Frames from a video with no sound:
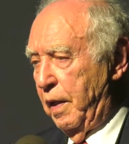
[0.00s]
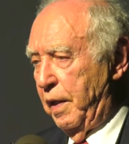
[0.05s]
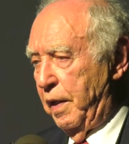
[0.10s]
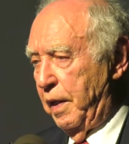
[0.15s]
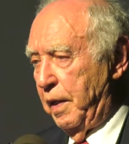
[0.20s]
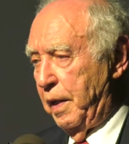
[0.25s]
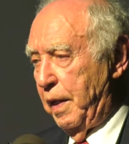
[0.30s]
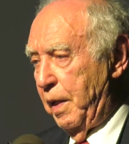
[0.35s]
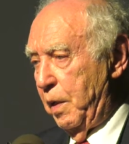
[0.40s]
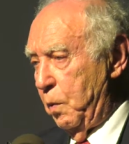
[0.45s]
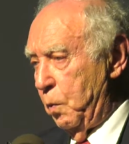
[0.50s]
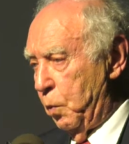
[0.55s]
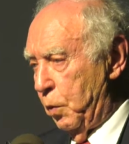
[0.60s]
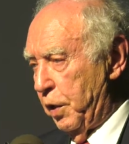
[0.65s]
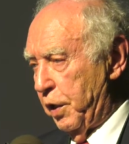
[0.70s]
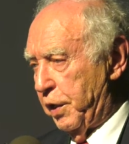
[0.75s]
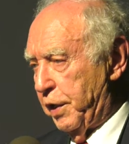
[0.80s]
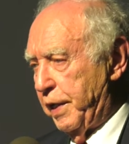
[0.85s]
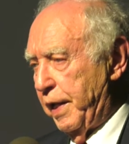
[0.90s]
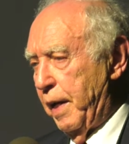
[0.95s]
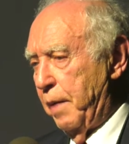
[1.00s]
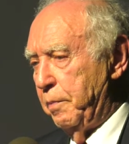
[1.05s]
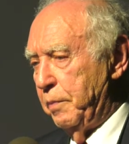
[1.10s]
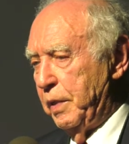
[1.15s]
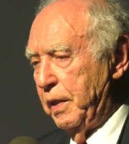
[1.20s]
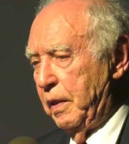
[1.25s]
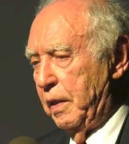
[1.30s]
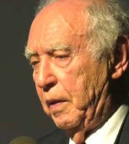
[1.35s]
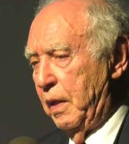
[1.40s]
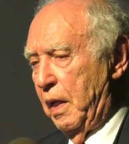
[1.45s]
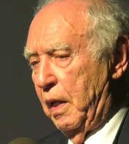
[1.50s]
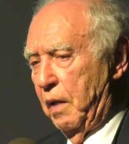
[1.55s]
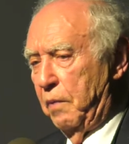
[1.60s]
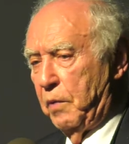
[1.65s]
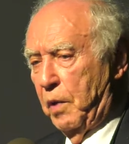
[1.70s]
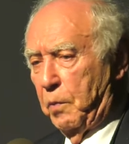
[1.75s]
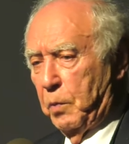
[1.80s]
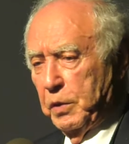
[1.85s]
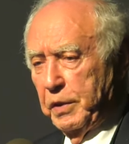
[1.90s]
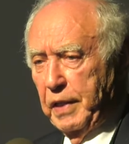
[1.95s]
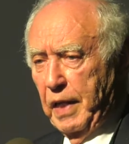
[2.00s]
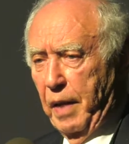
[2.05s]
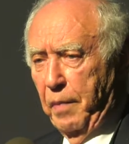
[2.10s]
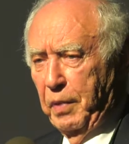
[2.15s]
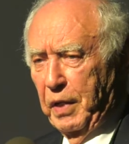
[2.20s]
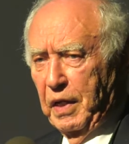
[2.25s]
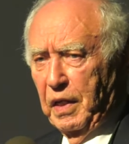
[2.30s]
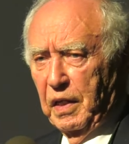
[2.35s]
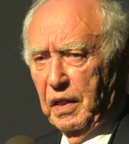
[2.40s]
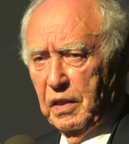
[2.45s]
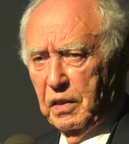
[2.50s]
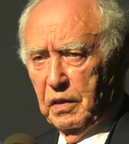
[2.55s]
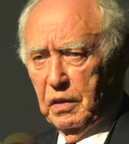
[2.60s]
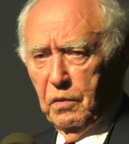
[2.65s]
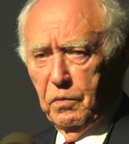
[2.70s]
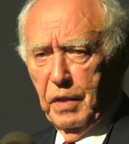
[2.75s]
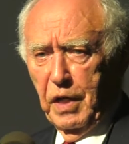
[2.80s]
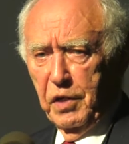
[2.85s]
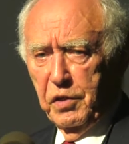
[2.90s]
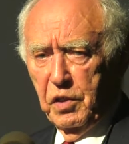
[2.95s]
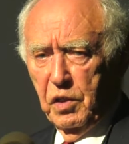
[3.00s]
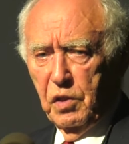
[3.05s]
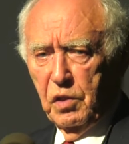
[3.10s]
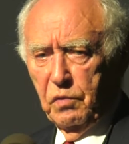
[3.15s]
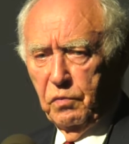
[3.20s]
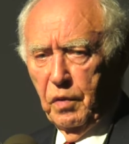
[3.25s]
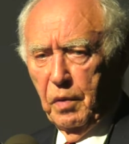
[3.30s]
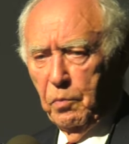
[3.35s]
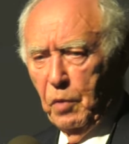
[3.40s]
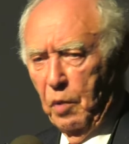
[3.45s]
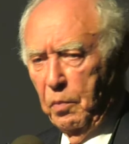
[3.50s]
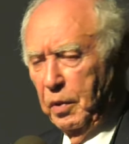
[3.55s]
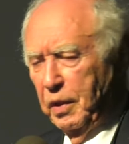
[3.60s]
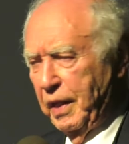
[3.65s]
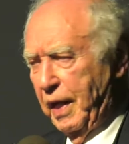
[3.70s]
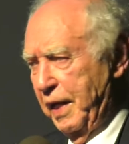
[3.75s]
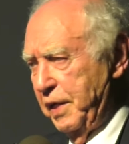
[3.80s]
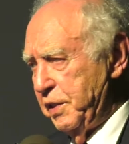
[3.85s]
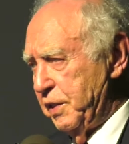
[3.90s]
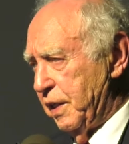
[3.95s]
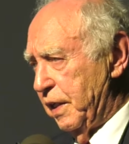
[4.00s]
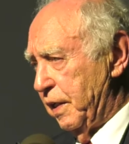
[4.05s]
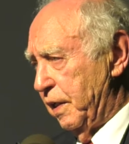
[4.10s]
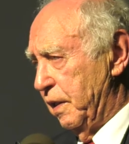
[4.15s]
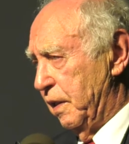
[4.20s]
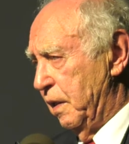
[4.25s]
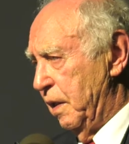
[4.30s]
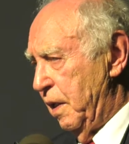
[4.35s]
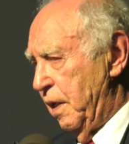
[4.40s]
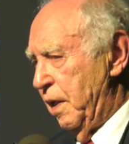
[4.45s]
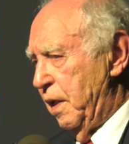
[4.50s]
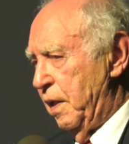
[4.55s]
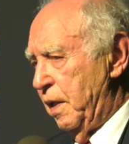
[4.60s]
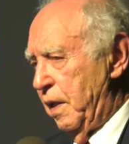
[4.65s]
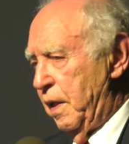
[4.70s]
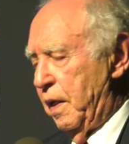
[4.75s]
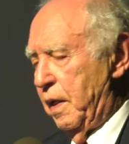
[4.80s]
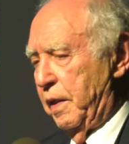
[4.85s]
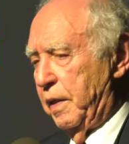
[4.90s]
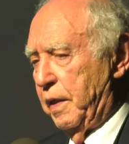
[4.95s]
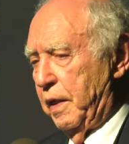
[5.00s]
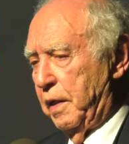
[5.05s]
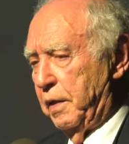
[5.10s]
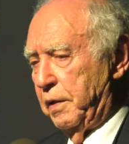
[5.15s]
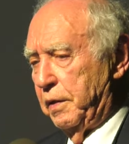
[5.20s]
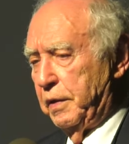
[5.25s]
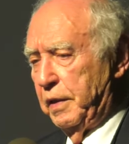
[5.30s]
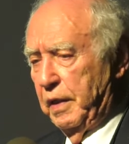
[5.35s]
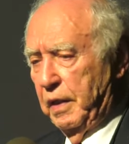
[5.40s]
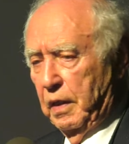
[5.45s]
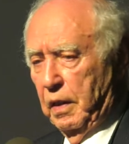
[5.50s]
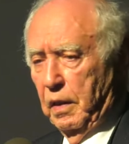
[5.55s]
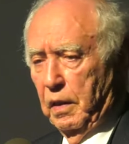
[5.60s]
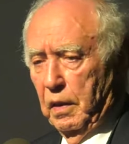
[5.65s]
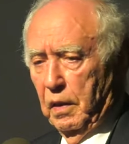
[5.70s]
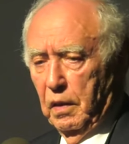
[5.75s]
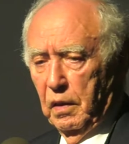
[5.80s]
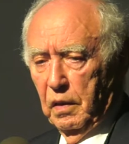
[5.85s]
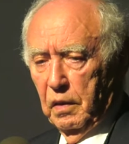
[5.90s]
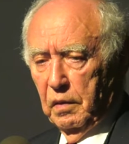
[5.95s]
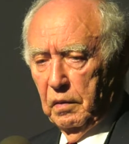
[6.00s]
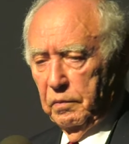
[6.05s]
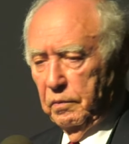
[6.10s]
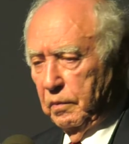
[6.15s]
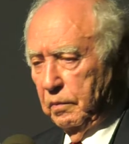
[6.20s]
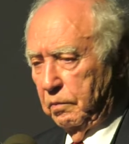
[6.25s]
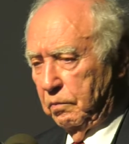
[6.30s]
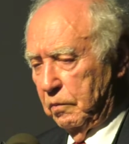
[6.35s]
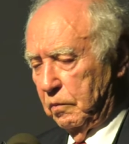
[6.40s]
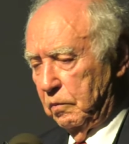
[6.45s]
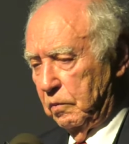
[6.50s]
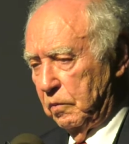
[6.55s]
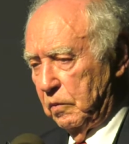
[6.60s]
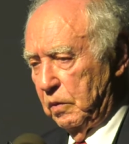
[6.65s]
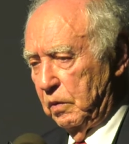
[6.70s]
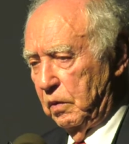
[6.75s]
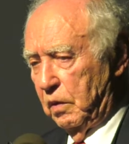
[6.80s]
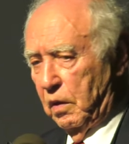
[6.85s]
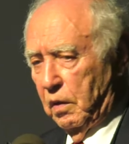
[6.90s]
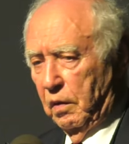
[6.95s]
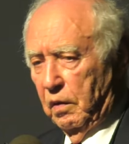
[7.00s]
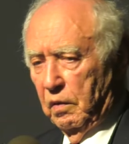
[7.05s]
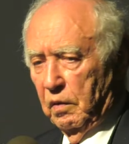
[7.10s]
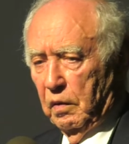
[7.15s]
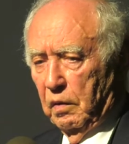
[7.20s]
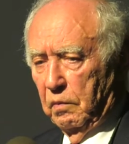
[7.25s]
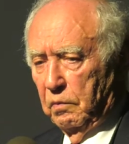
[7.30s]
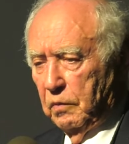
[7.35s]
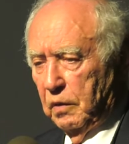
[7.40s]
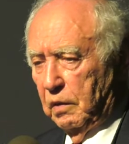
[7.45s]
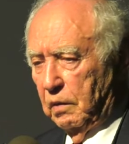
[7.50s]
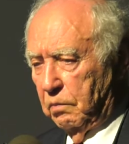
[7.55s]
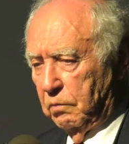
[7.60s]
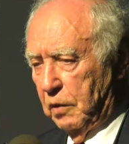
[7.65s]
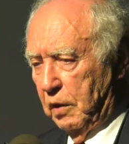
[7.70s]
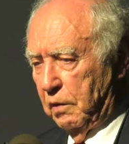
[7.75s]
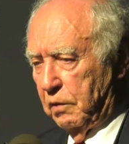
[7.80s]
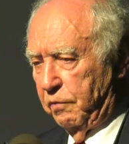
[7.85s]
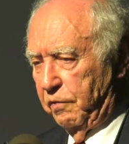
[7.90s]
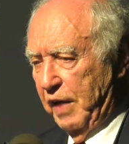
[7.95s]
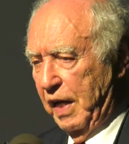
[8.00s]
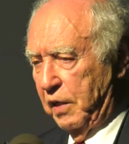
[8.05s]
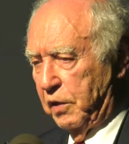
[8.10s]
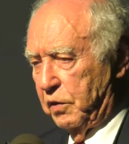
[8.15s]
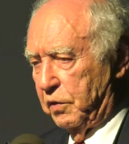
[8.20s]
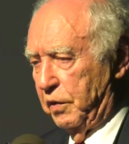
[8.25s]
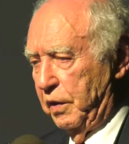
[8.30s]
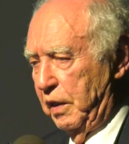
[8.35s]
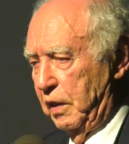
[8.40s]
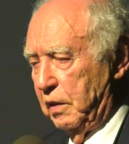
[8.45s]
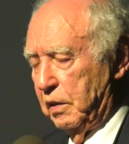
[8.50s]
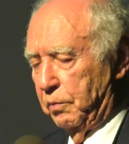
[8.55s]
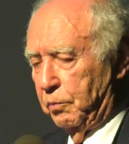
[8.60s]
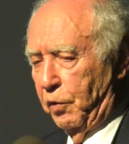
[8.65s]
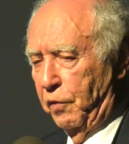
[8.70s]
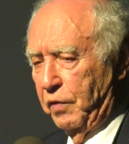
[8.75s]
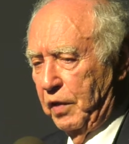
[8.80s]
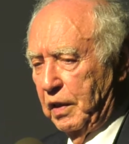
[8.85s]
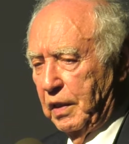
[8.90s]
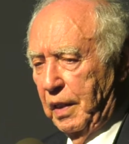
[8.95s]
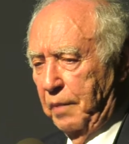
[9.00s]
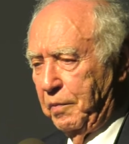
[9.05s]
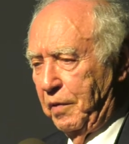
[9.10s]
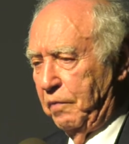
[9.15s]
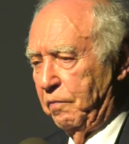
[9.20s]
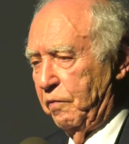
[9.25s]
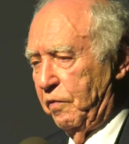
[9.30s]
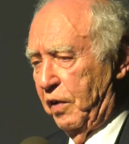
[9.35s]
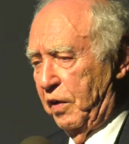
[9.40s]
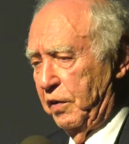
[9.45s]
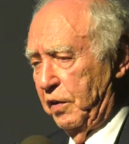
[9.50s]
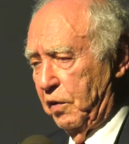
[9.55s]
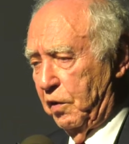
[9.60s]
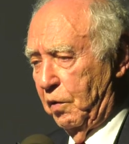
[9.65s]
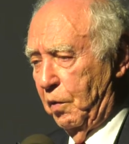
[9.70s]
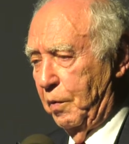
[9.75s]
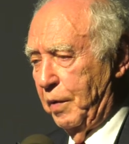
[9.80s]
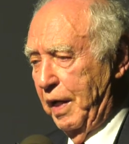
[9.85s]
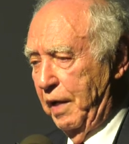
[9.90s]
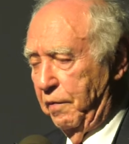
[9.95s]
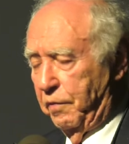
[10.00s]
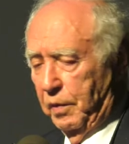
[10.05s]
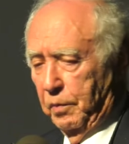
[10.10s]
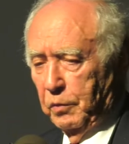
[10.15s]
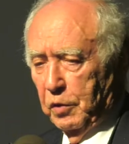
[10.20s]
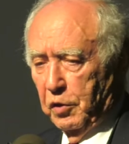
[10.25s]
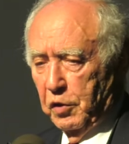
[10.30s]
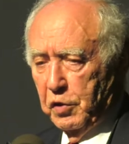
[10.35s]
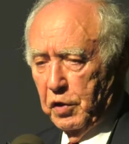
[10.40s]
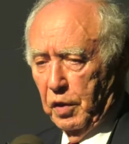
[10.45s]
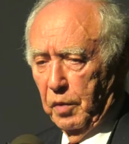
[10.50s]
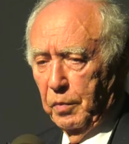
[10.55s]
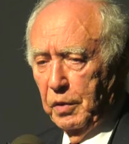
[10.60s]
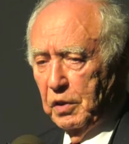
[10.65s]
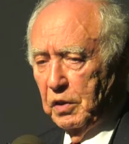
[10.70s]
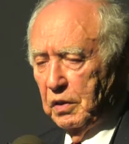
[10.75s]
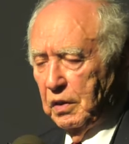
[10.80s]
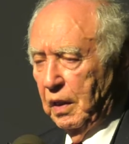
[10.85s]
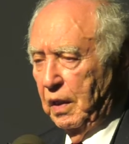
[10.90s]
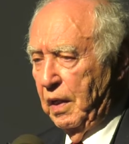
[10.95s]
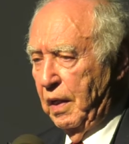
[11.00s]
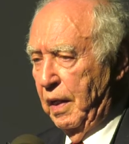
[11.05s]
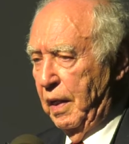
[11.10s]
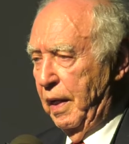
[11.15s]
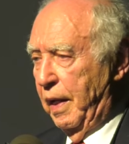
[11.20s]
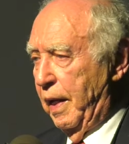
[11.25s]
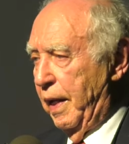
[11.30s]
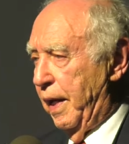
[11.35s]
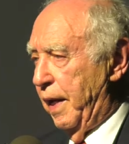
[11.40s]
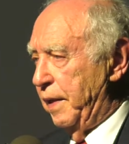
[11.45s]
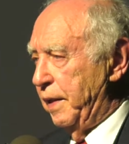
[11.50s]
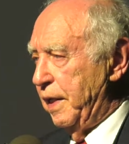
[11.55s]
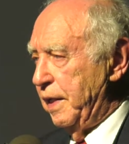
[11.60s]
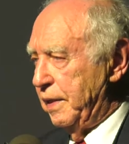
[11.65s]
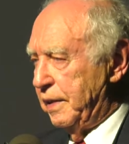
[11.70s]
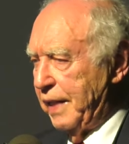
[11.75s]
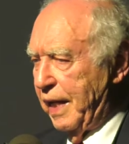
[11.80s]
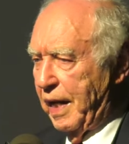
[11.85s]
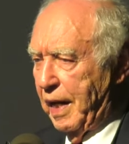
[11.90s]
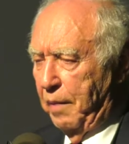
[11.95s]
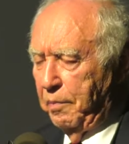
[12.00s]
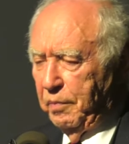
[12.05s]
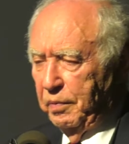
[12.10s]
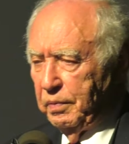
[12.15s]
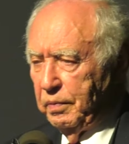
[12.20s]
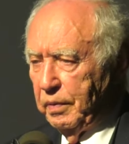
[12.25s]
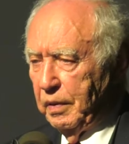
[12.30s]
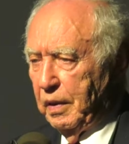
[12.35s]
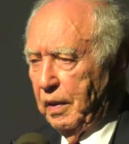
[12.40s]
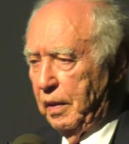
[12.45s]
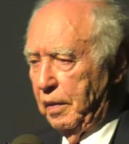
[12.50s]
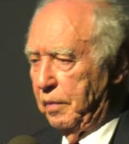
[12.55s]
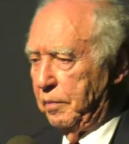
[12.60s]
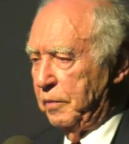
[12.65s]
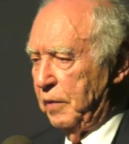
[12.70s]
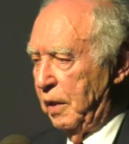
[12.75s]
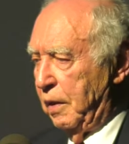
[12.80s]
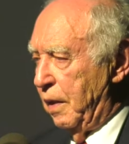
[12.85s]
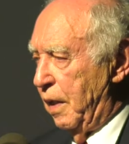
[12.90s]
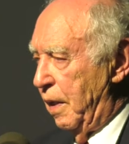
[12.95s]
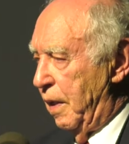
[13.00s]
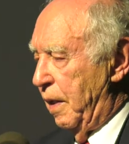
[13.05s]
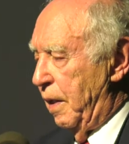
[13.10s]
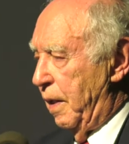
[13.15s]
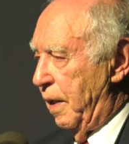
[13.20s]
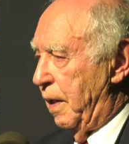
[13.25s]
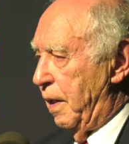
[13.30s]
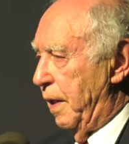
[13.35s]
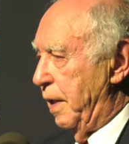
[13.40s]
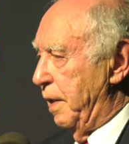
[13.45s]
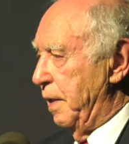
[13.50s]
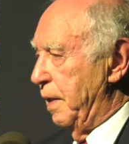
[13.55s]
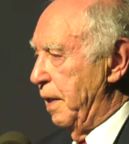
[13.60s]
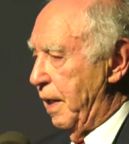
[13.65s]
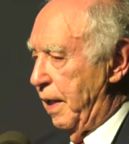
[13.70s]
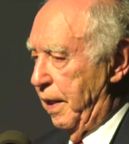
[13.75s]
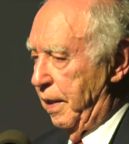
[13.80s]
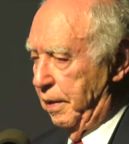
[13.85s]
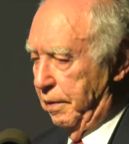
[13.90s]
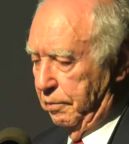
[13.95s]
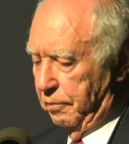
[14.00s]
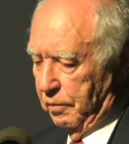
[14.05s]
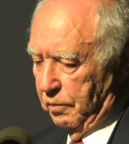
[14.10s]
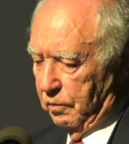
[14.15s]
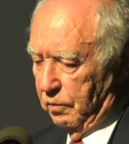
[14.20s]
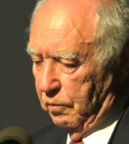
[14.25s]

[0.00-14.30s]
in a work camp. Uh, what was happening is the Russians were mobilizing their, uh, you know, their factories, moving them further away from the Germans, and they set up uh, a, a